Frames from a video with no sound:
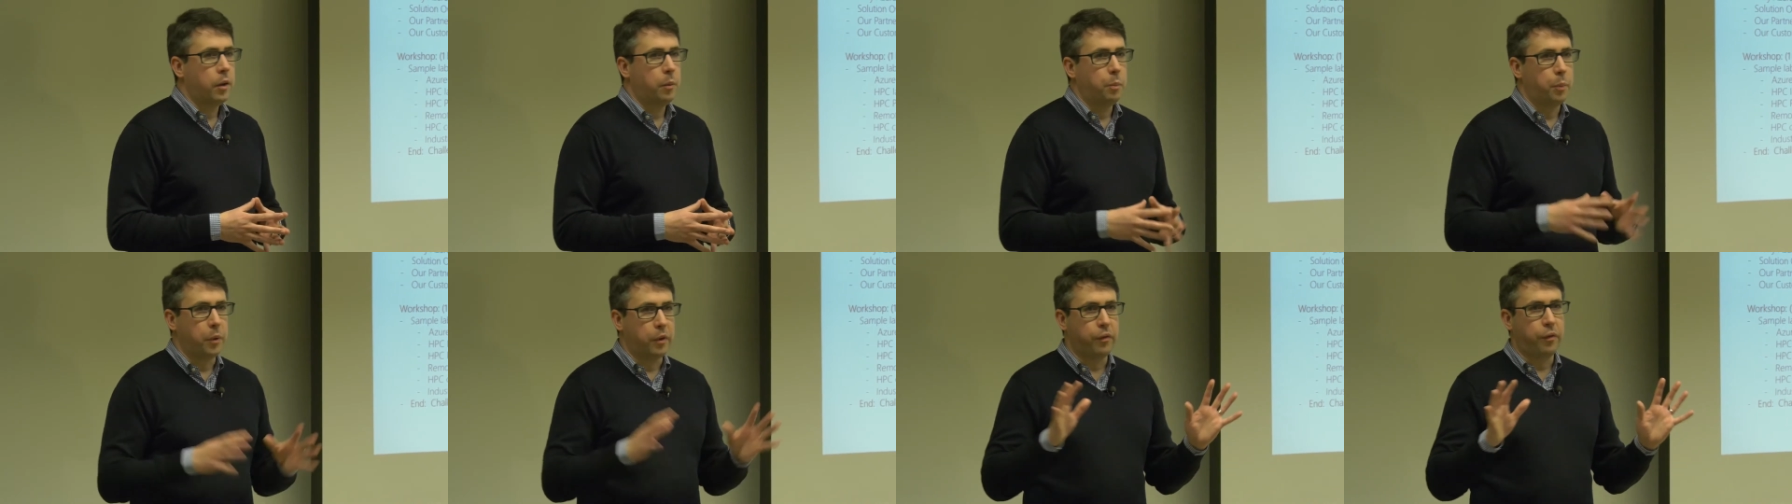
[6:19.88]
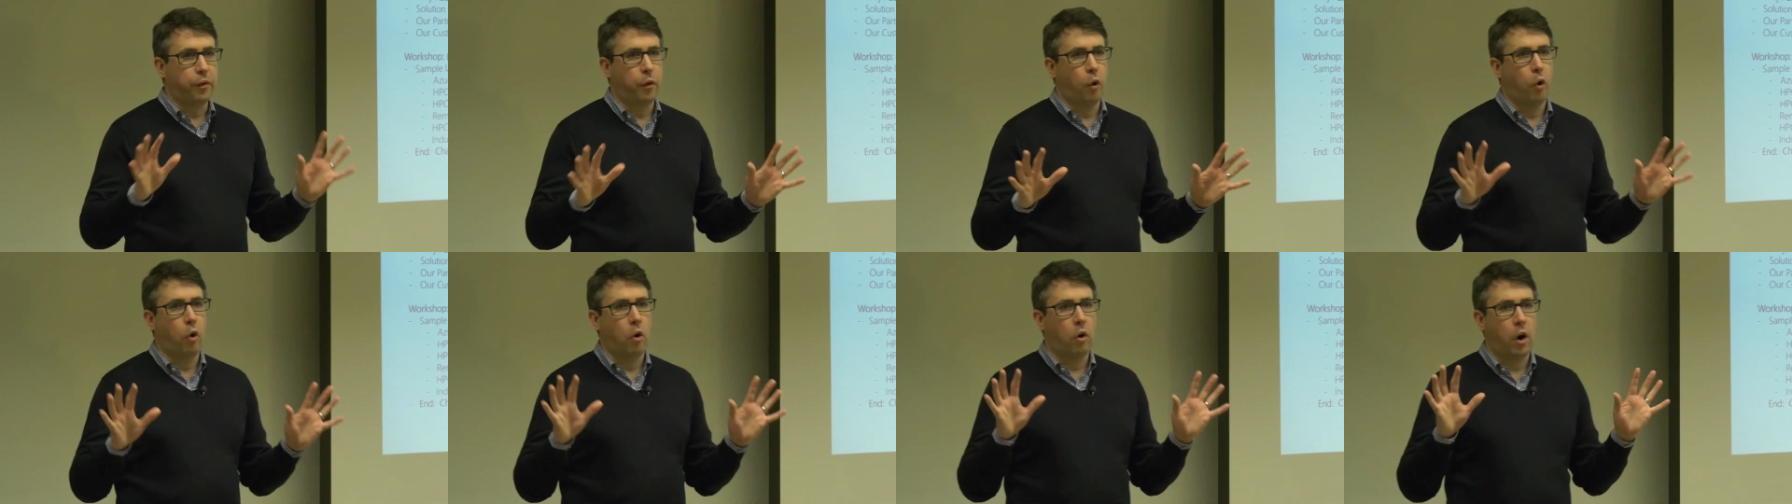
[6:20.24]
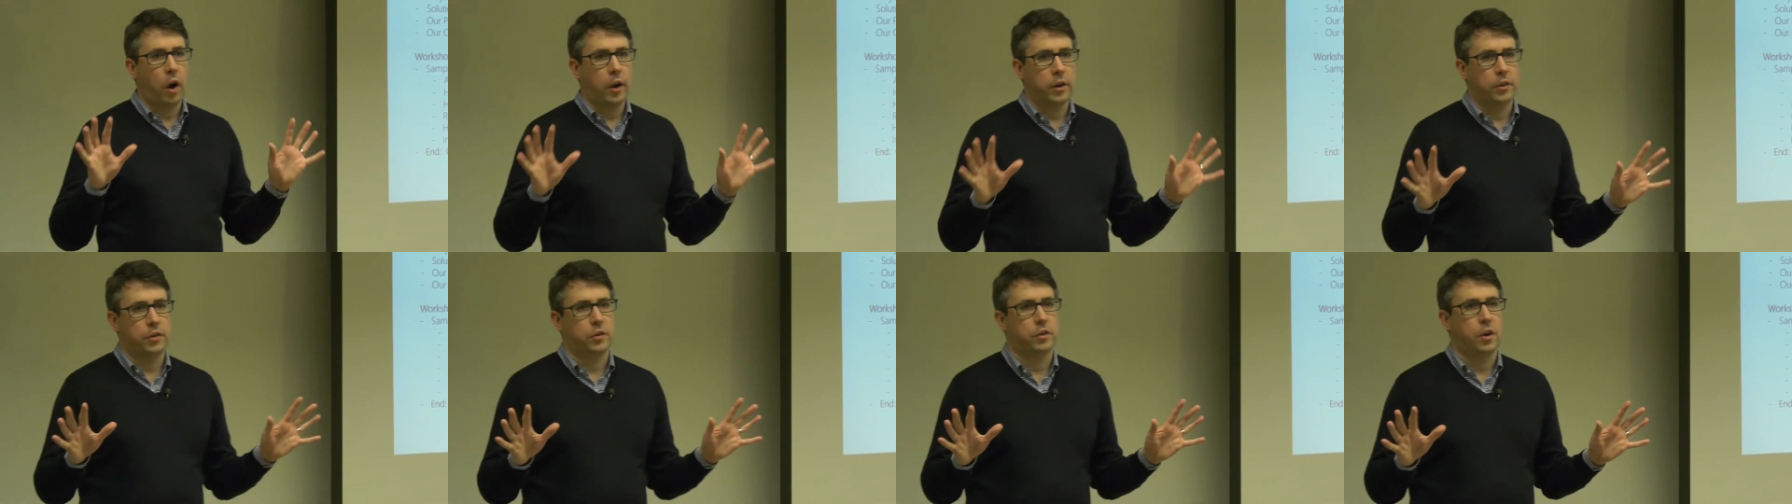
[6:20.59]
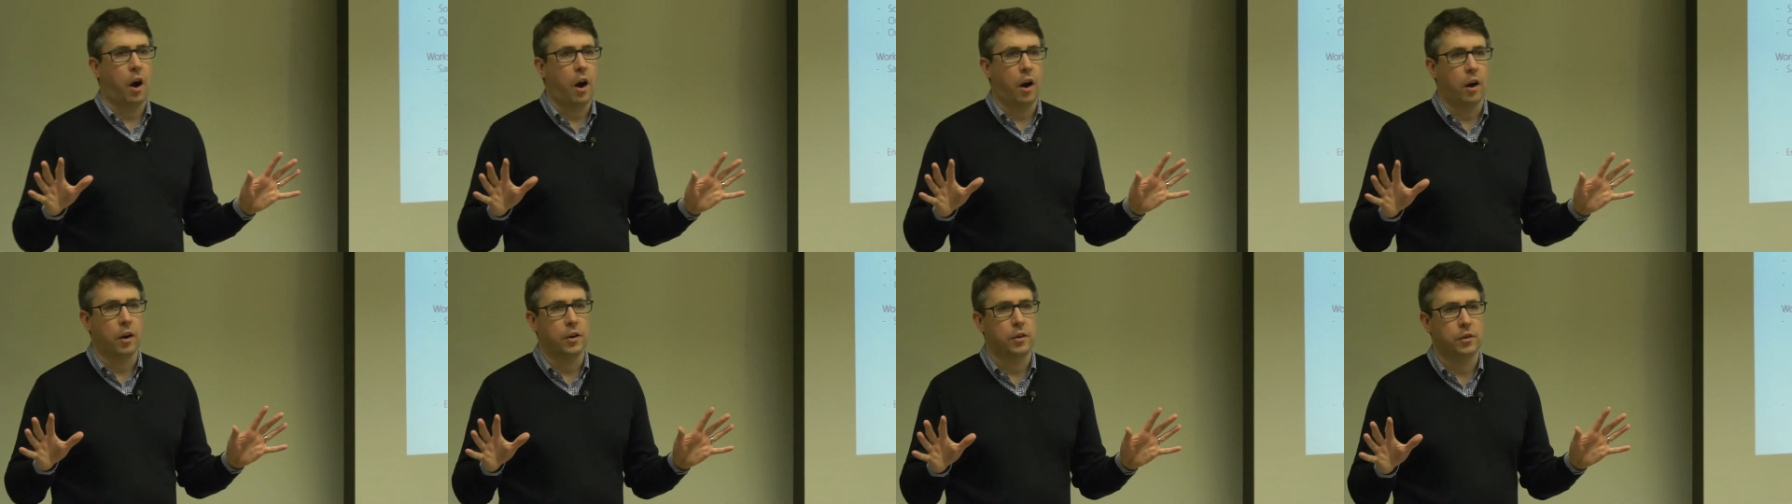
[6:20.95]
Before I
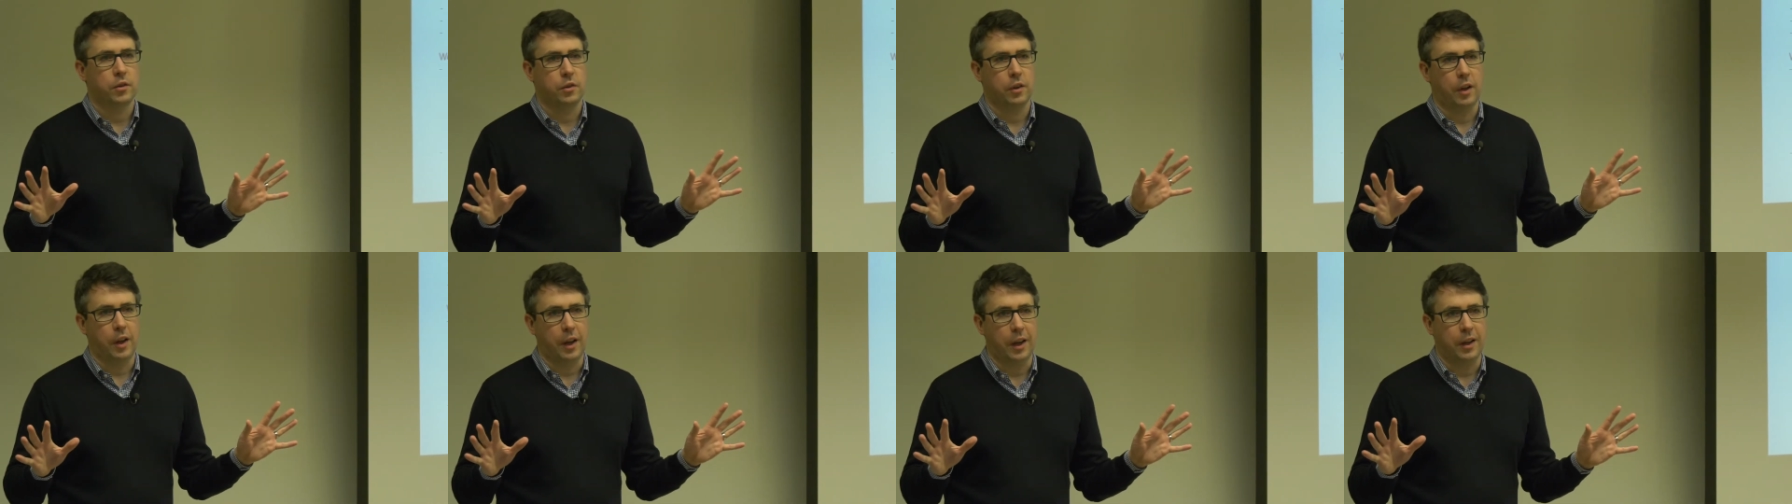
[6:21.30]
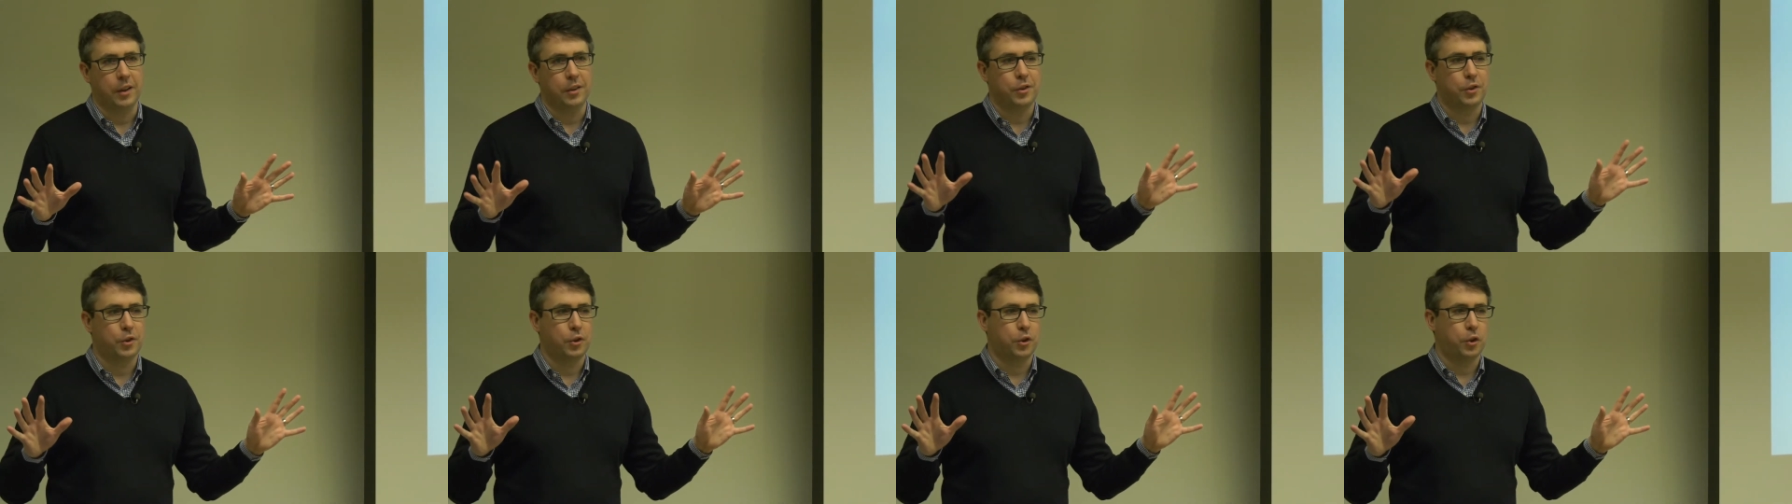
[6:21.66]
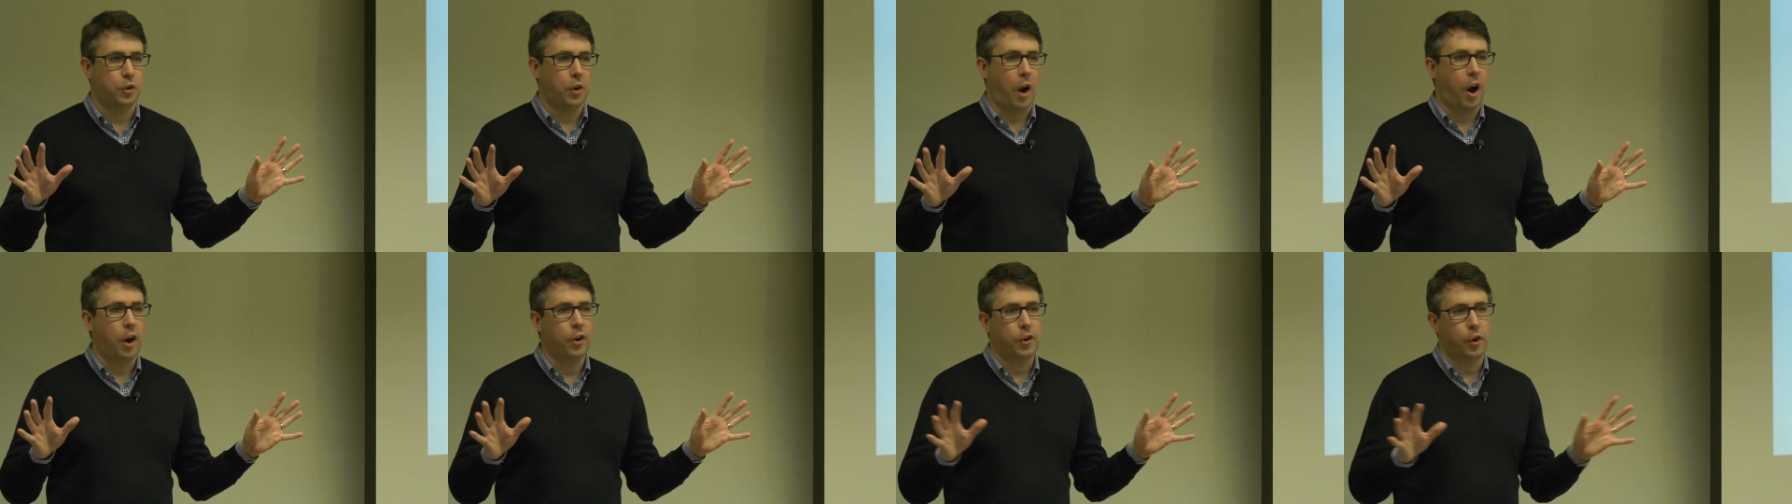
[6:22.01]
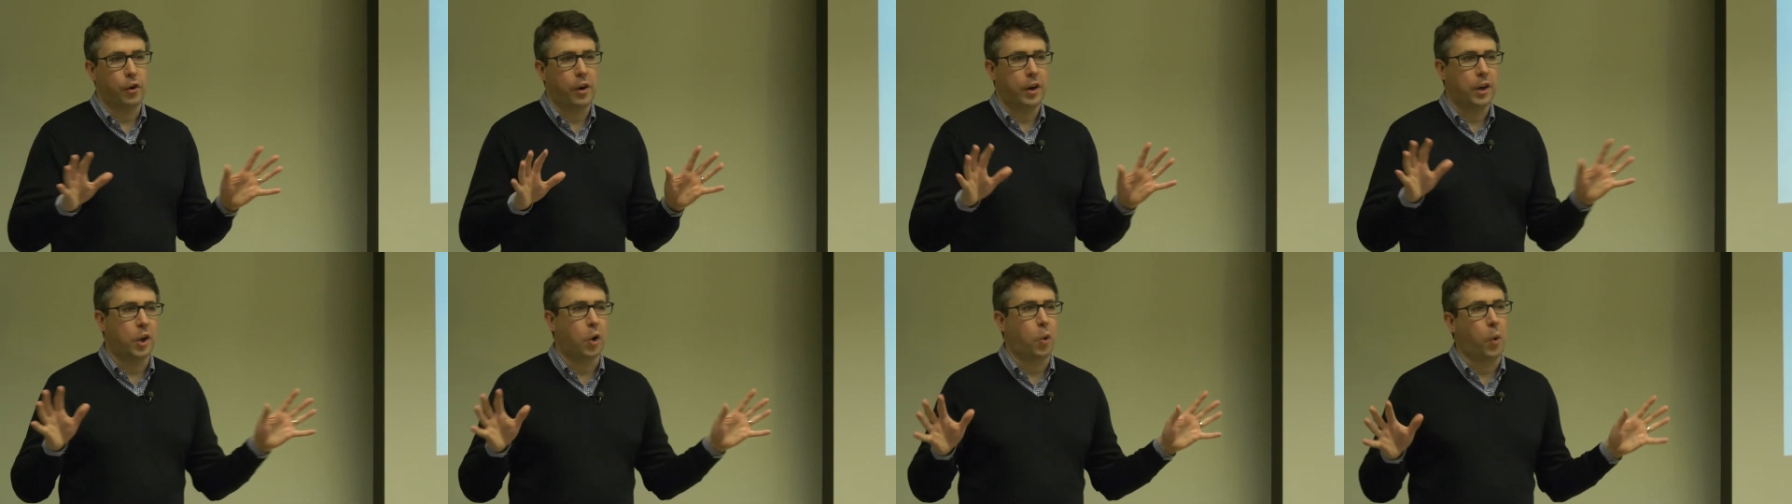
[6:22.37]
start, are there
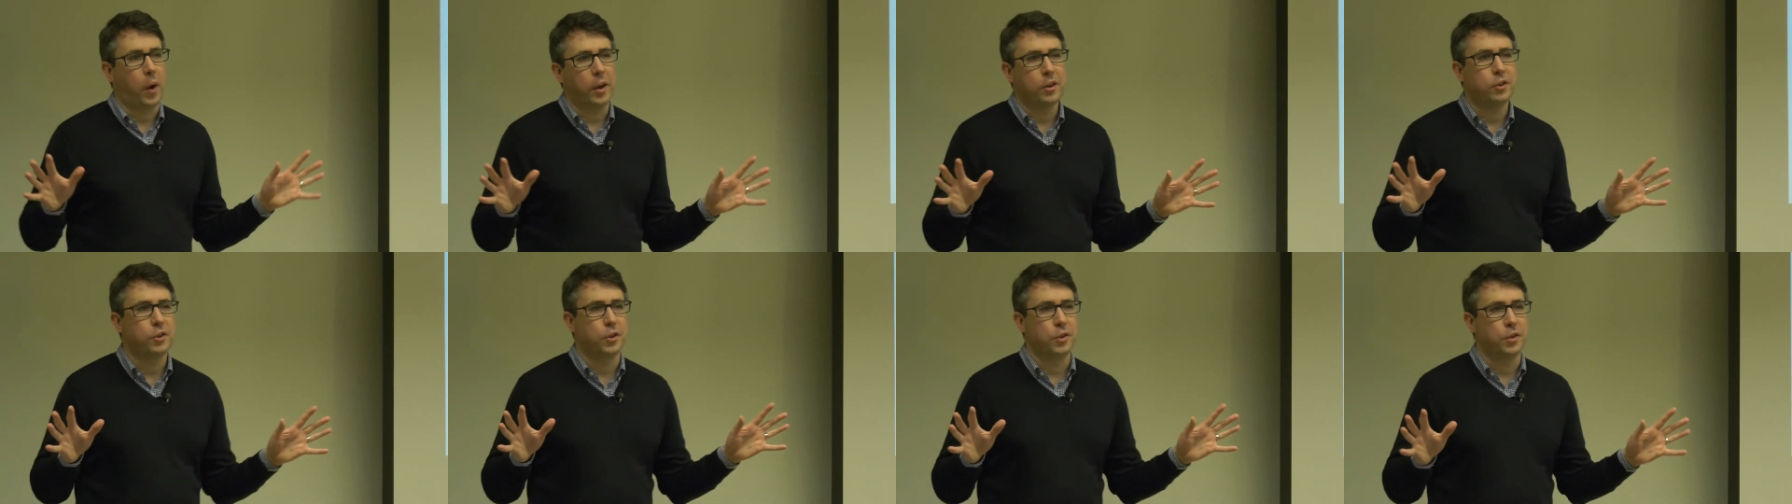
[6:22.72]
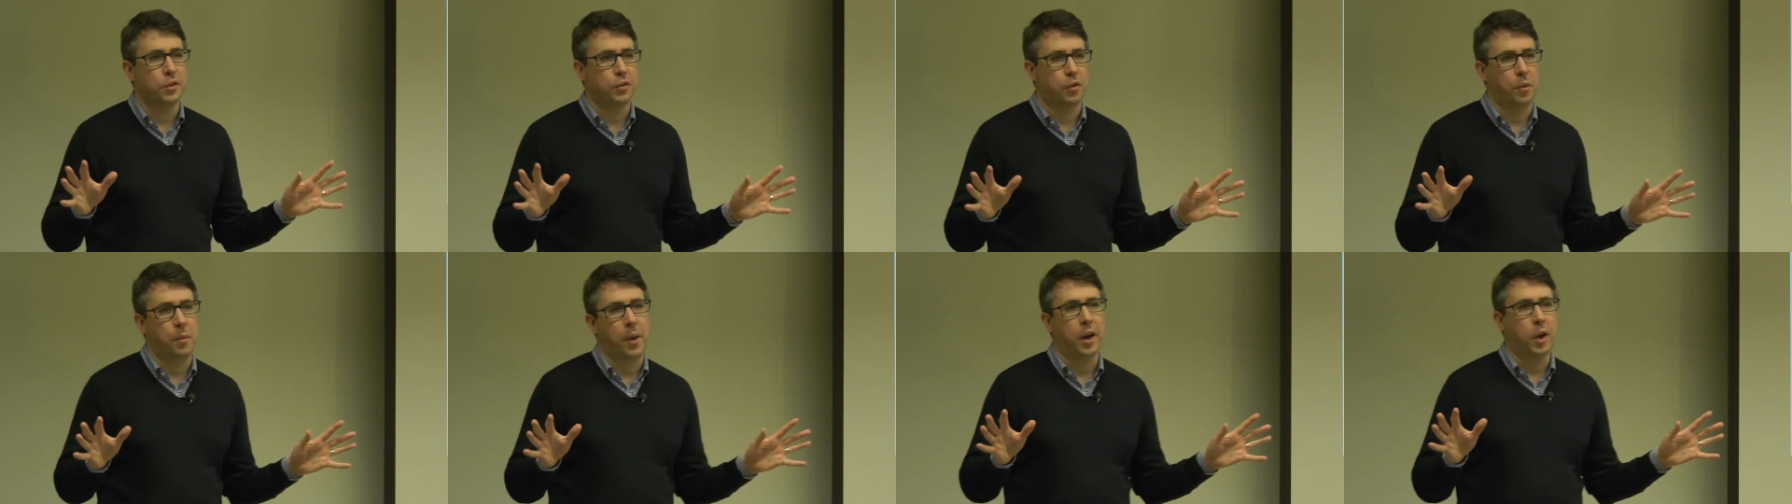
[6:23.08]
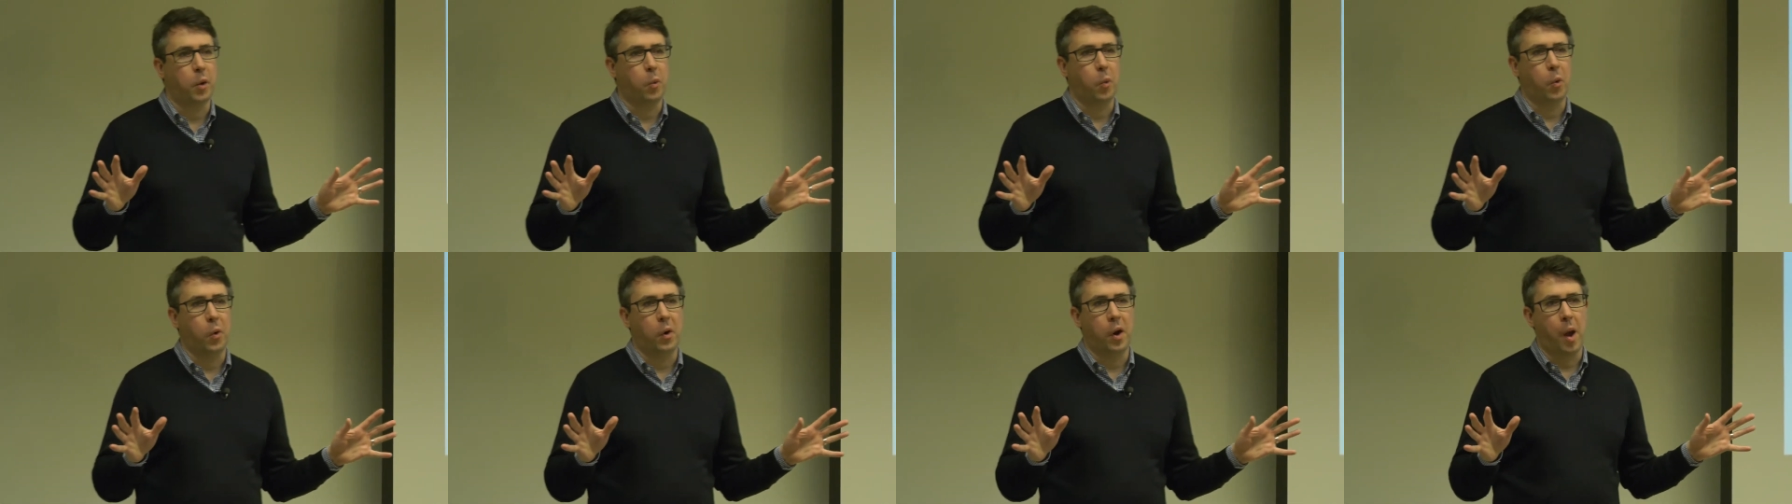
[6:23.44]
any questions from anyone